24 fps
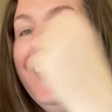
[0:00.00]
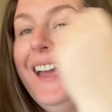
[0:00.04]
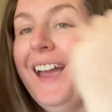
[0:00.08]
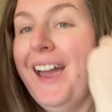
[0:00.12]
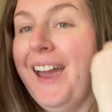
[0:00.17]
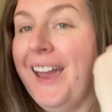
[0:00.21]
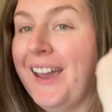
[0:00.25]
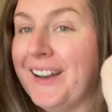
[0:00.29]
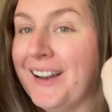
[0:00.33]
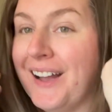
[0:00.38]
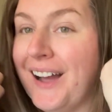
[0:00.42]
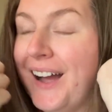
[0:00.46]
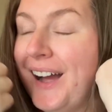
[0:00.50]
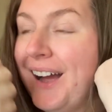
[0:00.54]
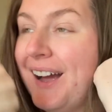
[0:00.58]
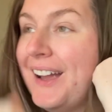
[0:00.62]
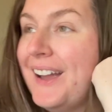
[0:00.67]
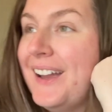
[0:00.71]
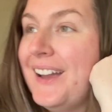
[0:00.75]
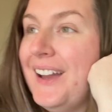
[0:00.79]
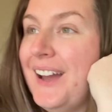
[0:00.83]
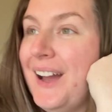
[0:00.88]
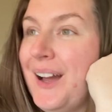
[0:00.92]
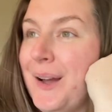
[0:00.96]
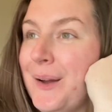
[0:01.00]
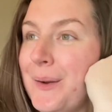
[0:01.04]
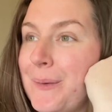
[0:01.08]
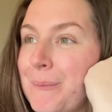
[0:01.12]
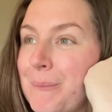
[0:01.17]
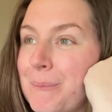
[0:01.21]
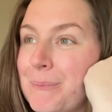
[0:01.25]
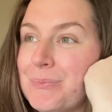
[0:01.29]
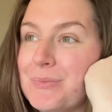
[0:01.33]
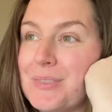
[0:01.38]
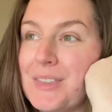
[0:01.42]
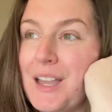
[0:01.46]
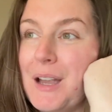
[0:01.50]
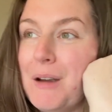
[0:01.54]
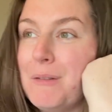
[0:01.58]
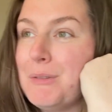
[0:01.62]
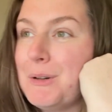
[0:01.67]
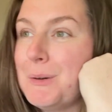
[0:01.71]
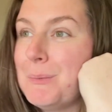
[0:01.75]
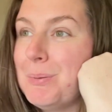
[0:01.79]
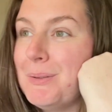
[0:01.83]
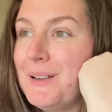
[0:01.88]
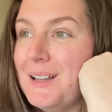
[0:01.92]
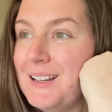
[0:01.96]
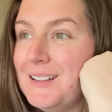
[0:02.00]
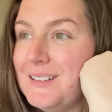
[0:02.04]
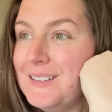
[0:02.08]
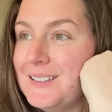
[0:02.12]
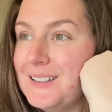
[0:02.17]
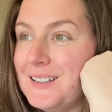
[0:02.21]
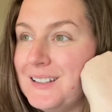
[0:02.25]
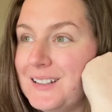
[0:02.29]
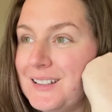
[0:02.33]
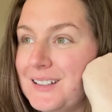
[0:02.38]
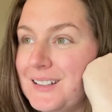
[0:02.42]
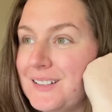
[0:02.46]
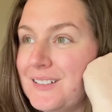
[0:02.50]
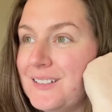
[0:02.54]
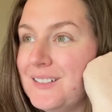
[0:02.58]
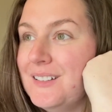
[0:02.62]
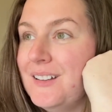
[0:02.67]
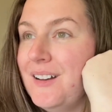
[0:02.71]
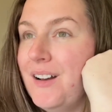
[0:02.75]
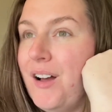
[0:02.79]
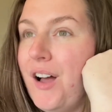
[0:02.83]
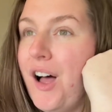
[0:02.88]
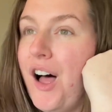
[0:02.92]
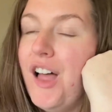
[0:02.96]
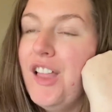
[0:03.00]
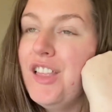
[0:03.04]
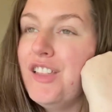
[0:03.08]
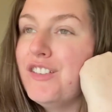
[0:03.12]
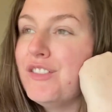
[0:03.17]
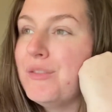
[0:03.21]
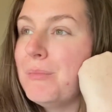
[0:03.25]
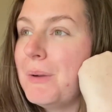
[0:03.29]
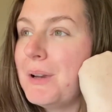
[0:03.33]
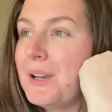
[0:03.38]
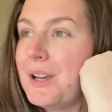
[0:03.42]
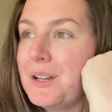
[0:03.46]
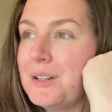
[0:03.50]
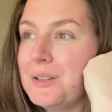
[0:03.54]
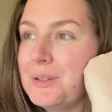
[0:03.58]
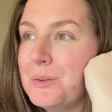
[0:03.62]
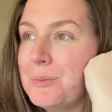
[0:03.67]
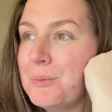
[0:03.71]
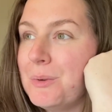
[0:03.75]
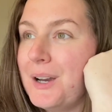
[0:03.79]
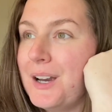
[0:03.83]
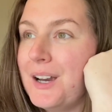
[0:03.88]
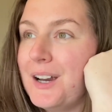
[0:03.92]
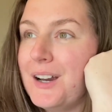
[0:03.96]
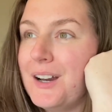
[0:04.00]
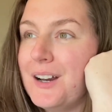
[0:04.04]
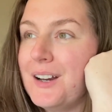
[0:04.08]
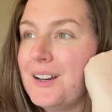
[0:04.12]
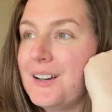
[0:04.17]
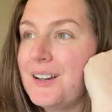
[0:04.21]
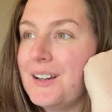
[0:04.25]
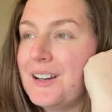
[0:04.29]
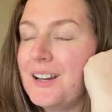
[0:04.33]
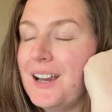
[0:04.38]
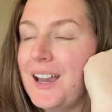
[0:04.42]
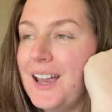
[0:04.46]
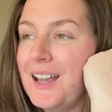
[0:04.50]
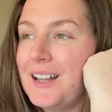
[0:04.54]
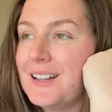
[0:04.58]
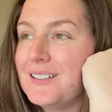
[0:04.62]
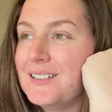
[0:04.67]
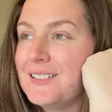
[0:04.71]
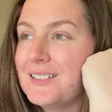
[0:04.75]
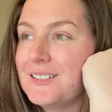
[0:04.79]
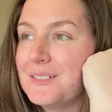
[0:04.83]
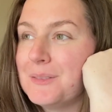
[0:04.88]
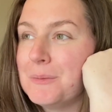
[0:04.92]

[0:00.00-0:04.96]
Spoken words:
And I am replacing all of my underwear and